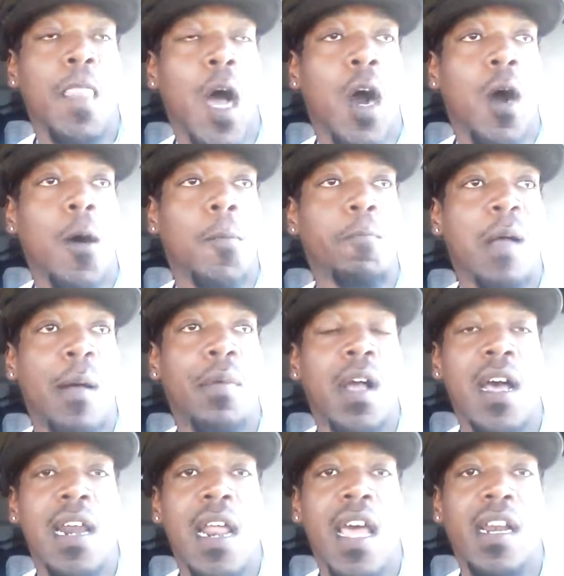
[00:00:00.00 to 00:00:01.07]
I'm
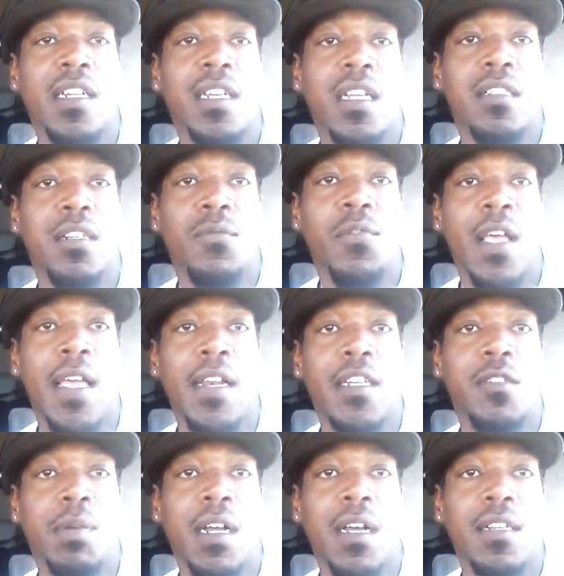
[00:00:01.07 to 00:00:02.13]
kind of at a
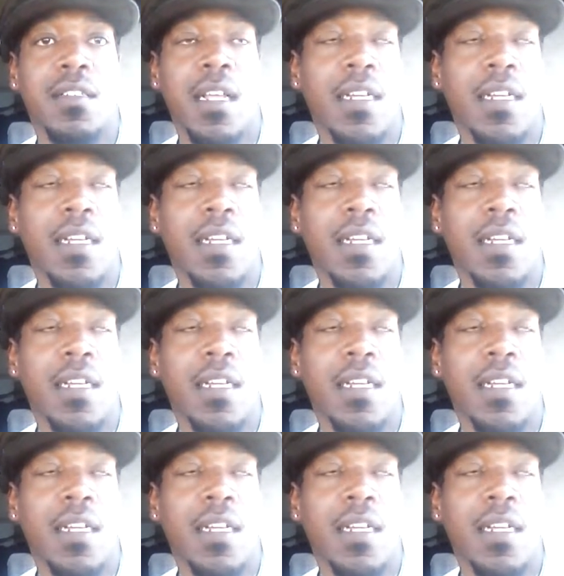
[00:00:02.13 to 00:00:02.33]
disadvantage because